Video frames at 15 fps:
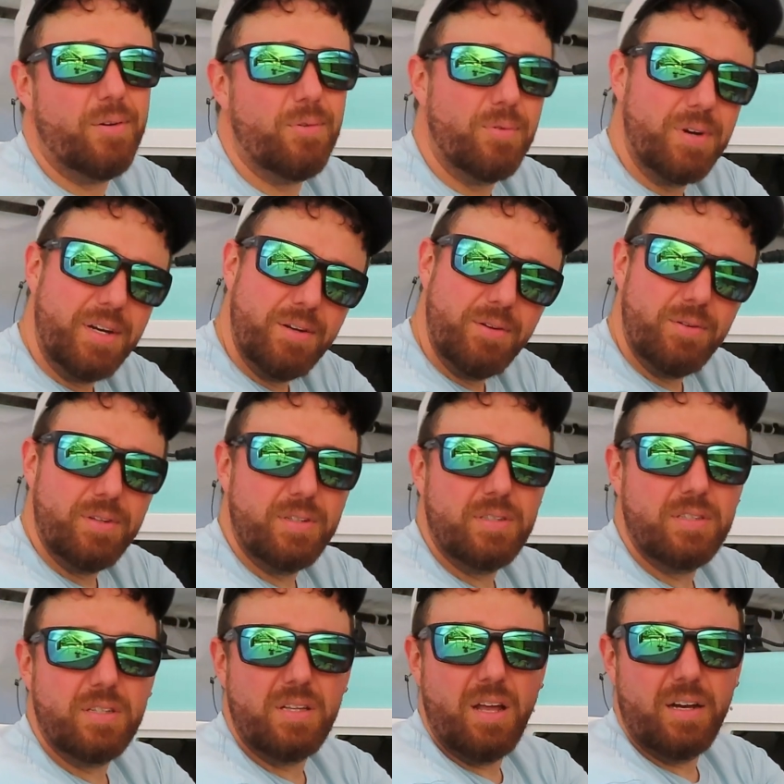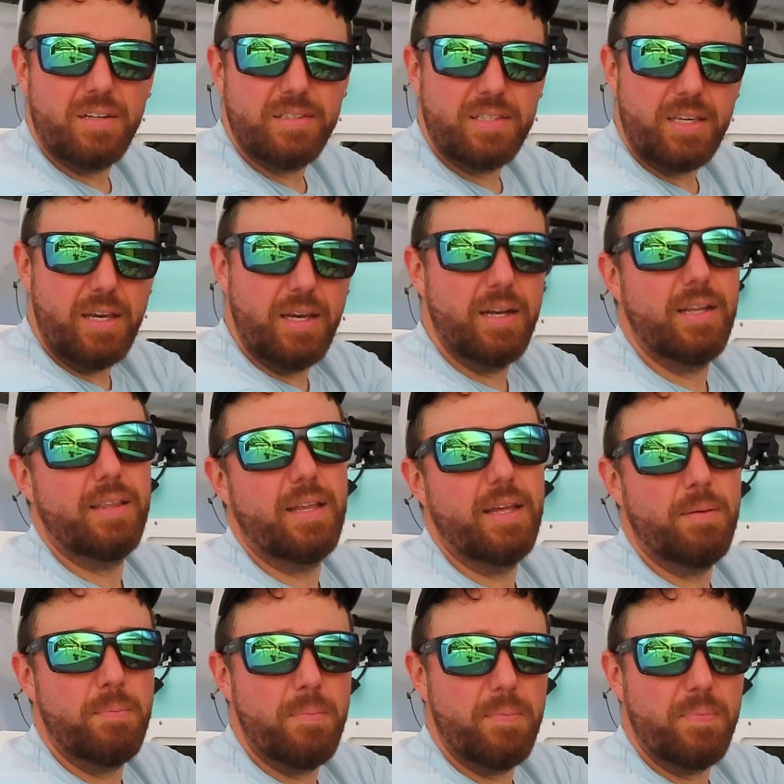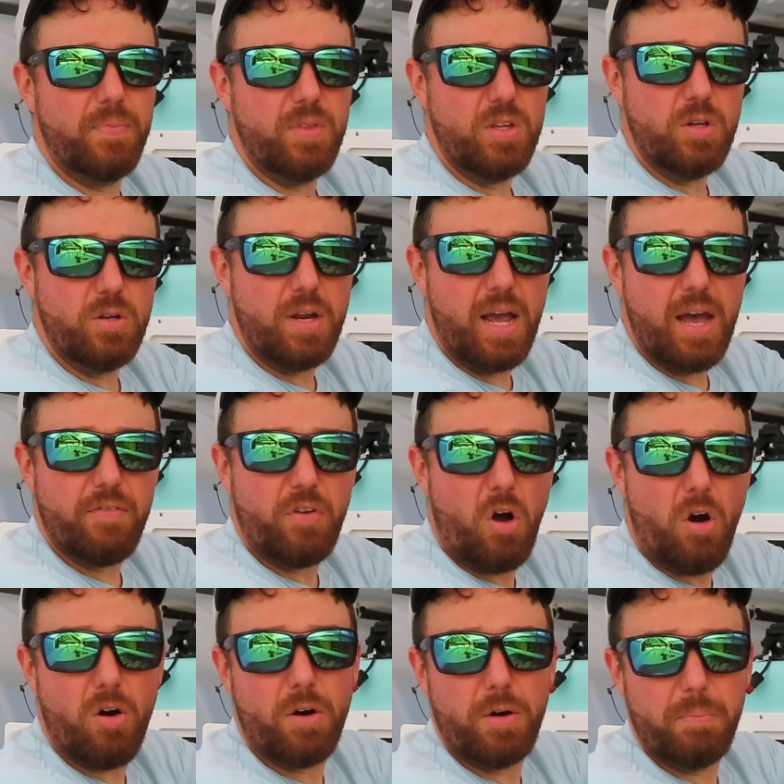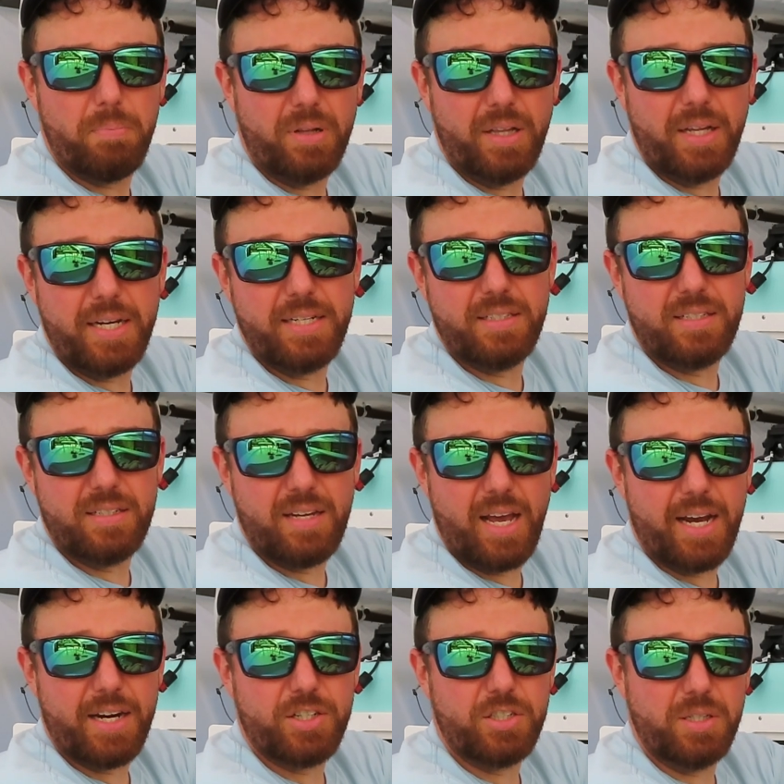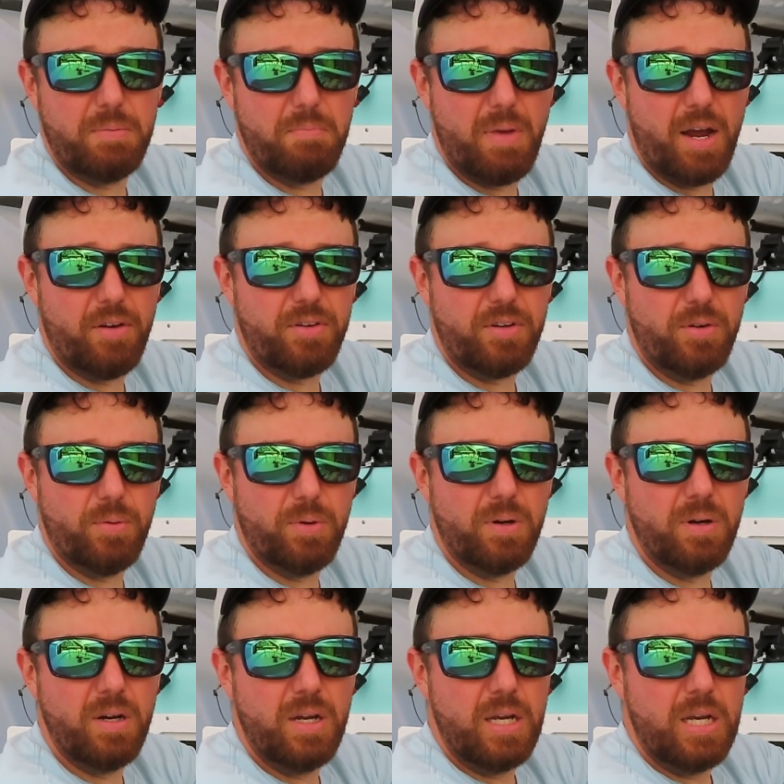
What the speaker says: redo this non-skid, and then you'd have hard plates to actually mount your